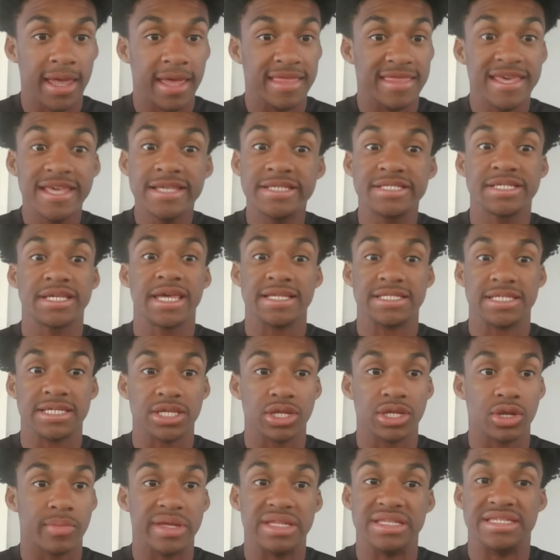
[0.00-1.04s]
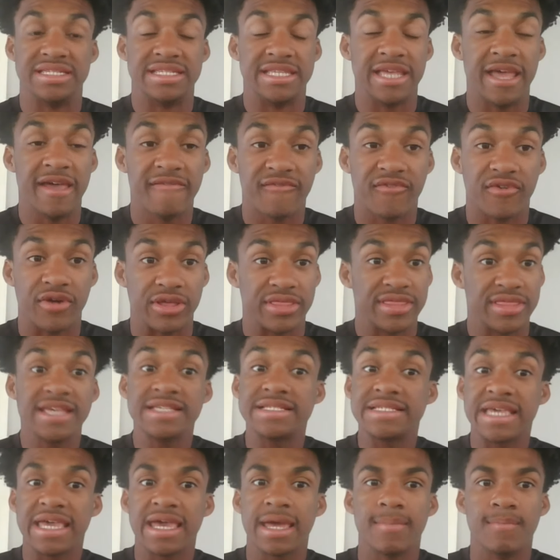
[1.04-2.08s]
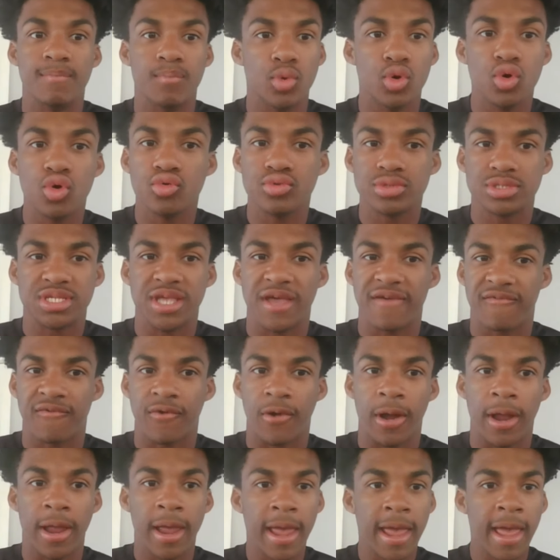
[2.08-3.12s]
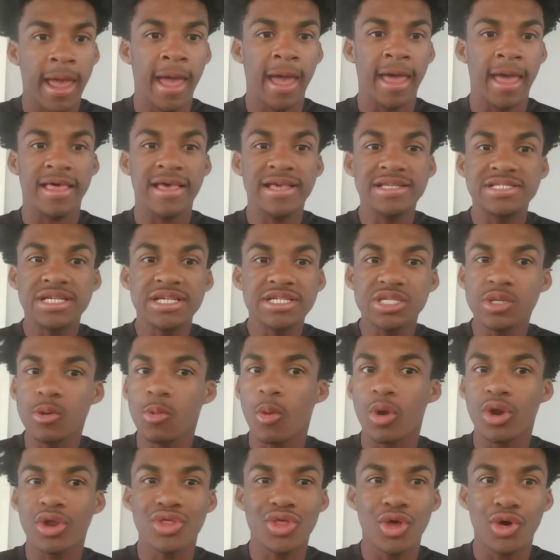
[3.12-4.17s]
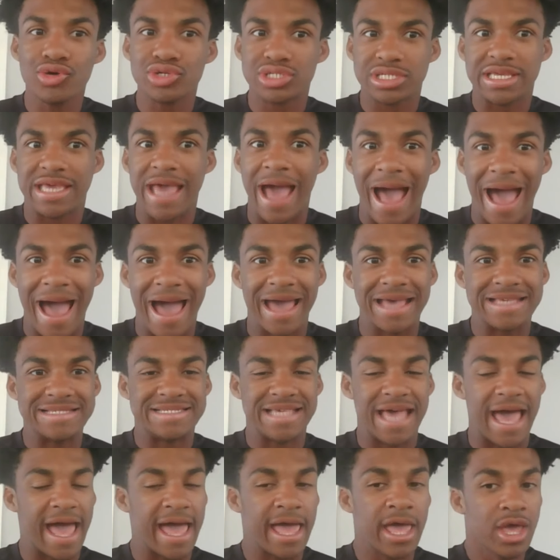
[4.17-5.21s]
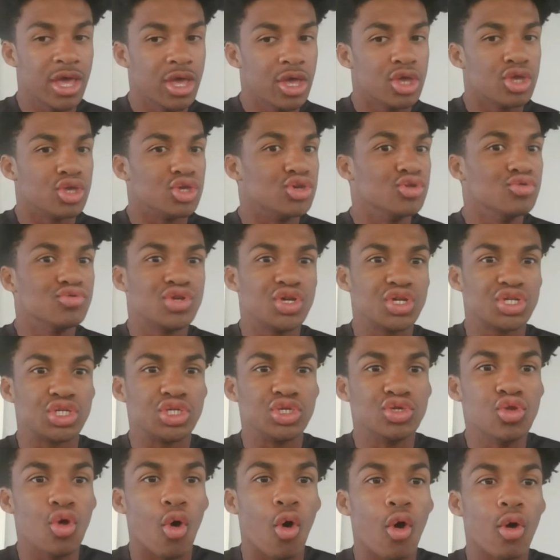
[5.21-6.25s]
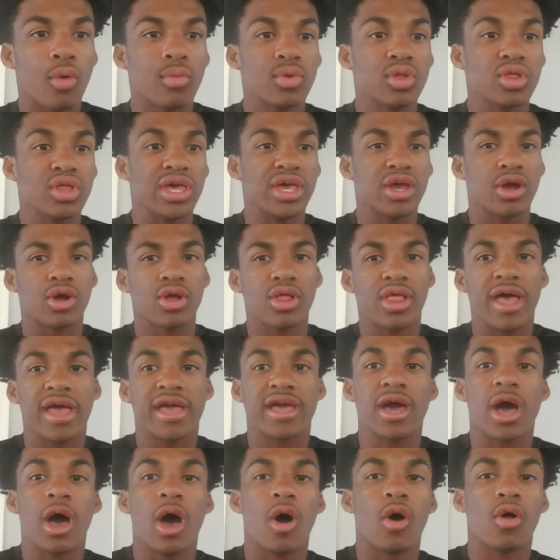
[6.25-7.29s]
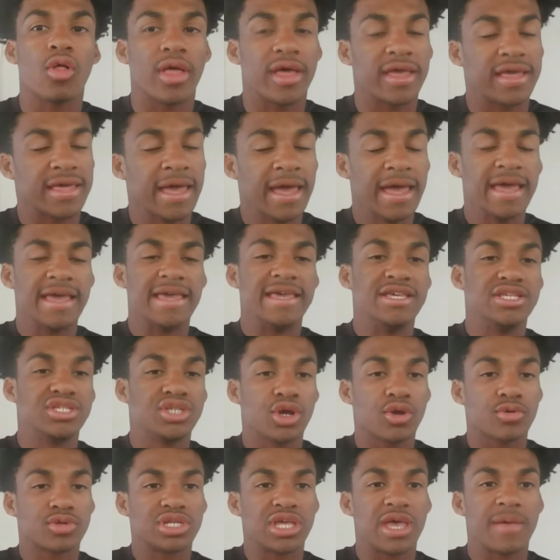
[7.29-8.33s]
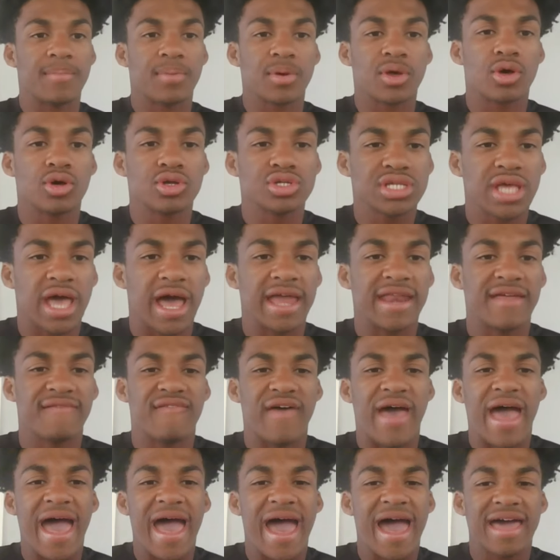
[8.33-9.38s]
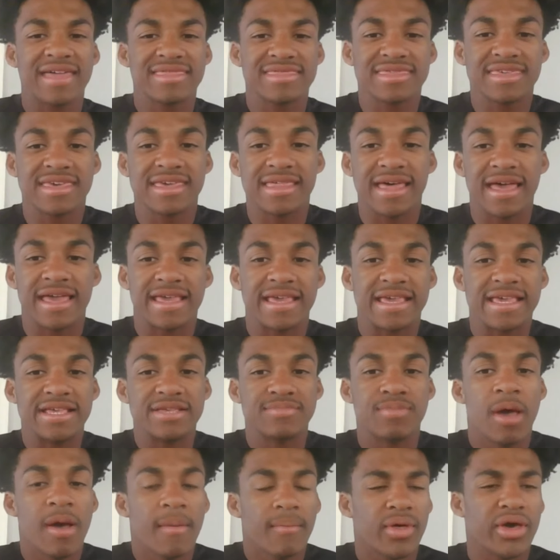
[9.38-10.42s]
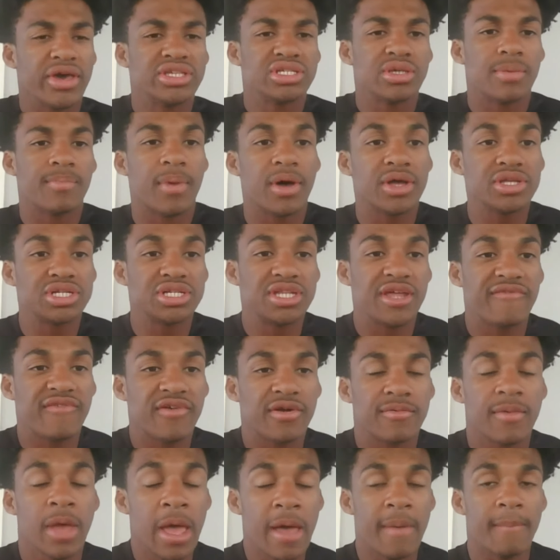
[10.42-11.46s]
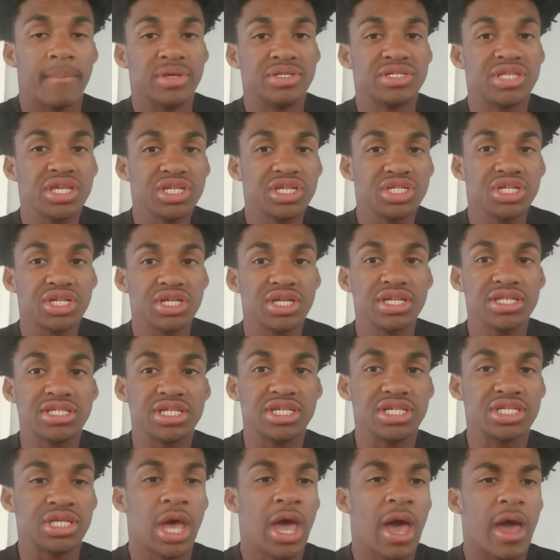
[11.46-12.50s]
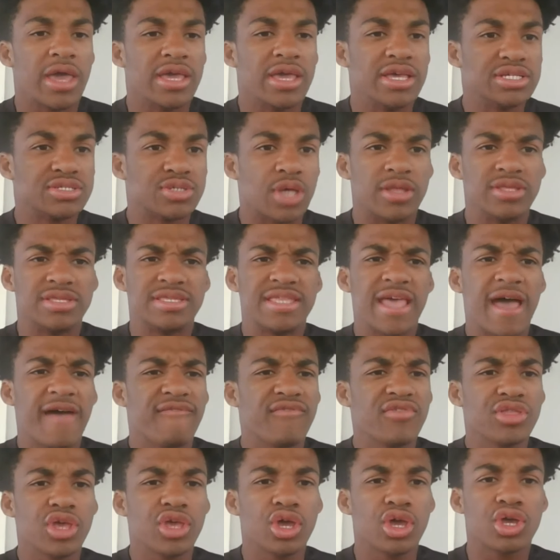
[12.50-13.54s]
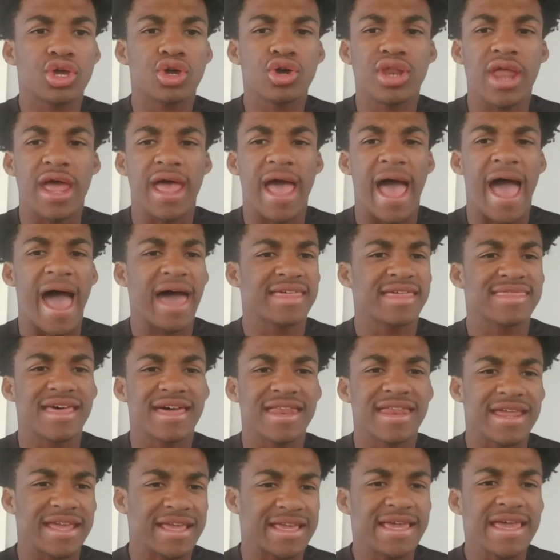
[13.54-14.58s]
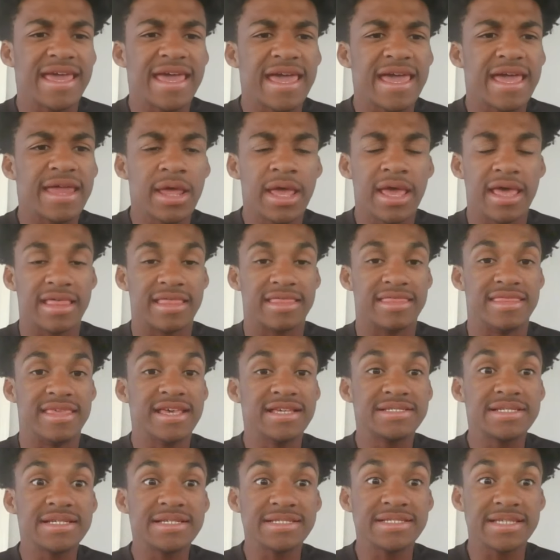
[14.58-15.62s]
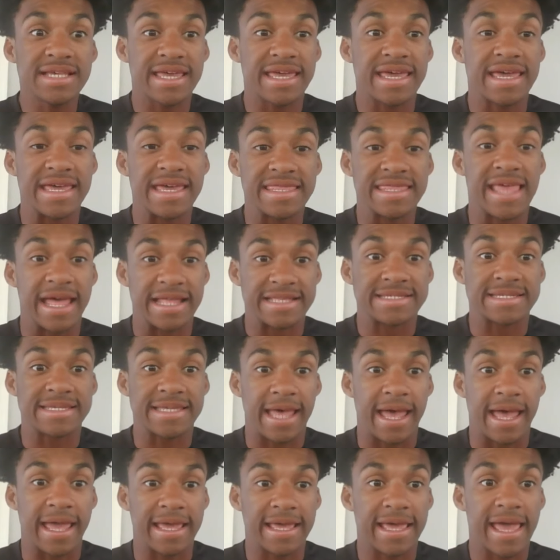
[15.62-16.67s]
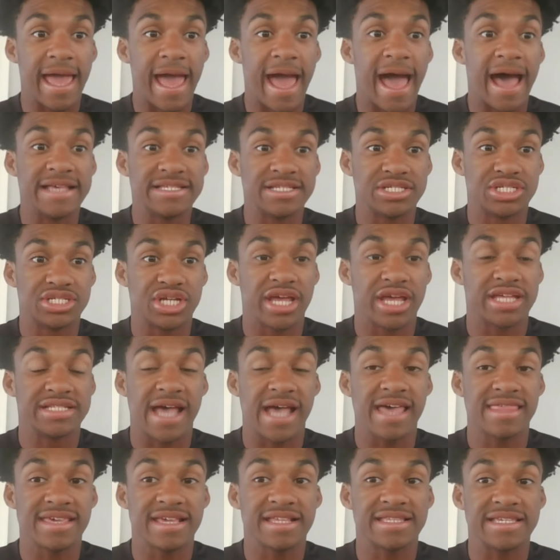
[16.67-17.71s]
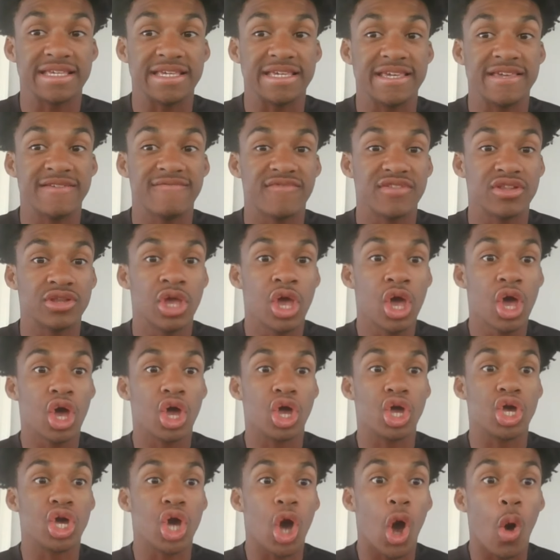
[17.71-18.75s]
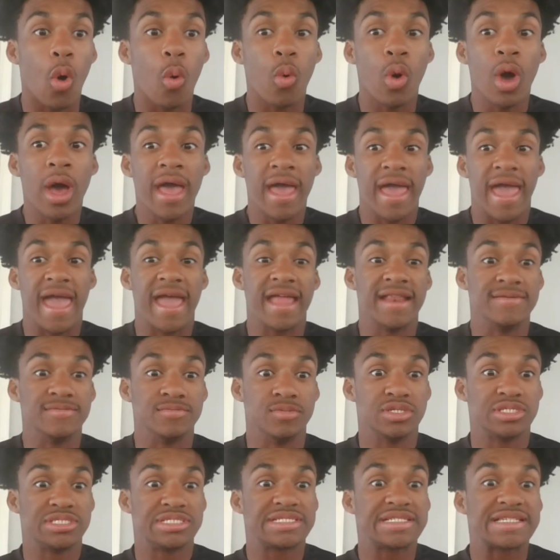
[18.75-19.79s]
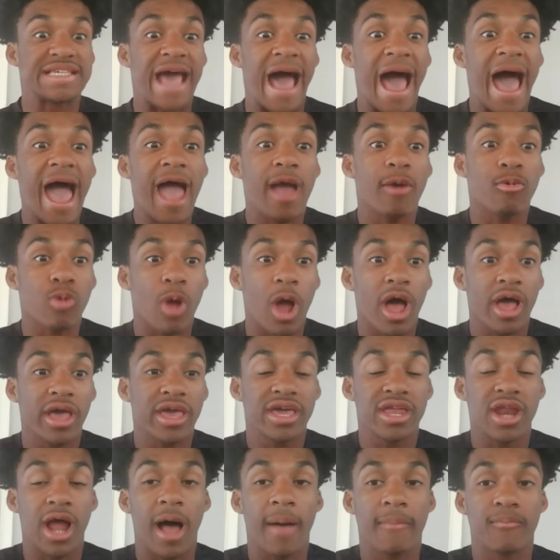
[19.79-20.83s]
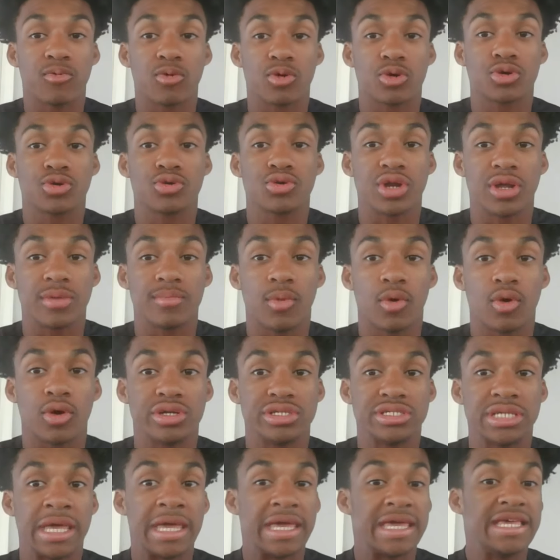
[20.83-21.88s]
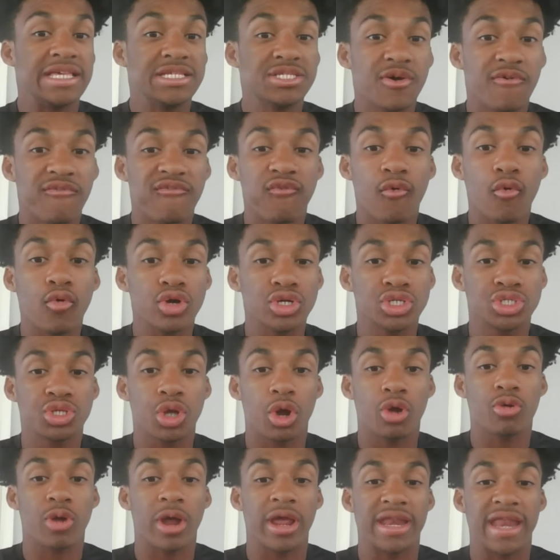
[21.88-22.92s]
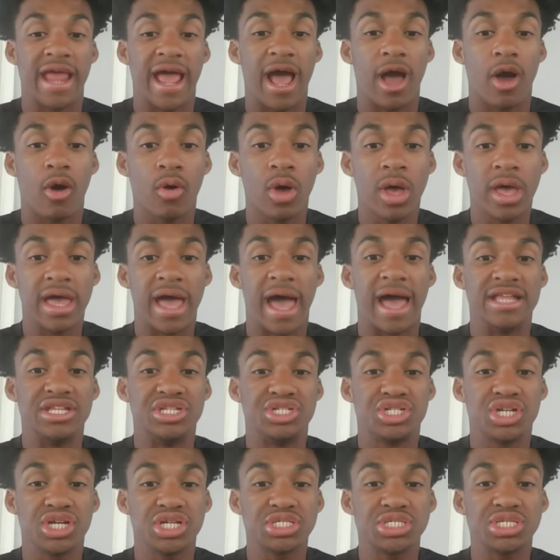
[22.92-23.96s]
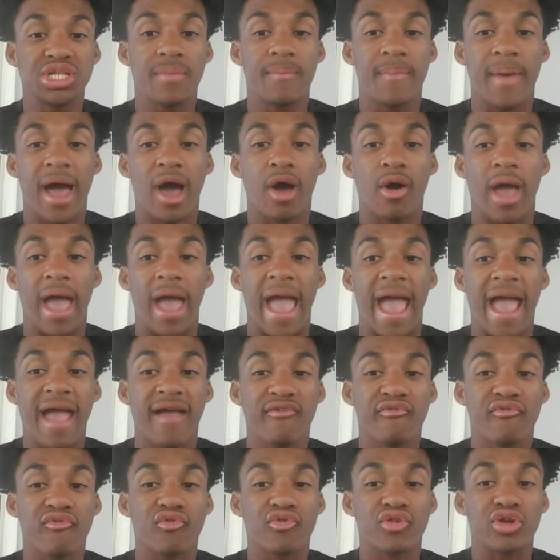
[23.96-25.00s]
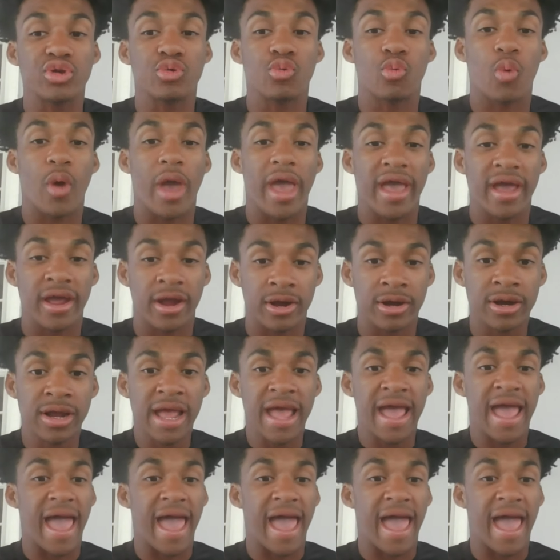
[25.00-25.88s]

This kid's a little bit different. This kid moves different. This isn't one of those guys that you just normally are like, oh, like he's your typical kind of athlete. Like he plays a bunch of different positions. He's definitely a good athletic kid. This is a kid that's like has a chance, I think, to even go and skyrocket up recruiting boards. He's a four-star right now at just about everywhere.